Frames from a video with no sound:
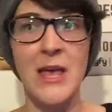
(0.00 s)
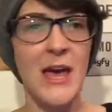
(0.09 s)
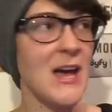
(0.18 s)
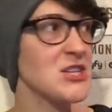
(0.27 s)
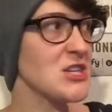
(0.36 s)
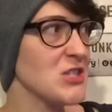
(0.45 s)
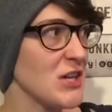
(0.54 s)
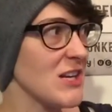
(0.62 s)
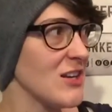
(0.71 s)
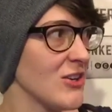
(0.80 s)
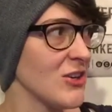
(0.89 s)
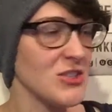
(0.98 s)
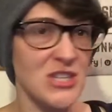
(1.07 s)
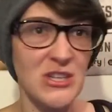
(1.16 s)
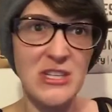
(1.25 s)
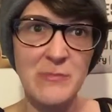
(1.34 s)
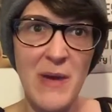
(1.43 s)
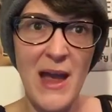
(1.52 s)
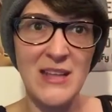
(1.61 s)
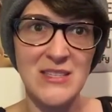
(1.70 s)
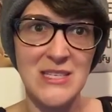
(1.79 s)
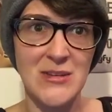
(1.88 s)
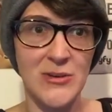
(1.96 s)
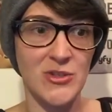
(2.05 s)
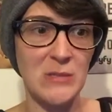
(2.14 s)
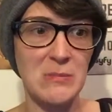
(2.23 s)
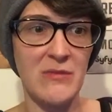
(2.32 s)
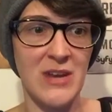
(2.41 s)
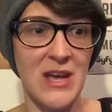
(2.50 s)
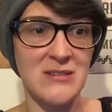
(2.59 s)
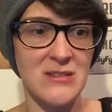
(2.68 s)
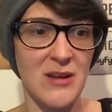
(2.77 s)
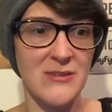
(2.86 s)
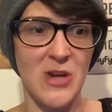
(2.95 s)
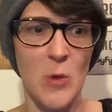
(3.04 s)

As she's looking at her, she looks back and sees that her creepy Vanessa doll has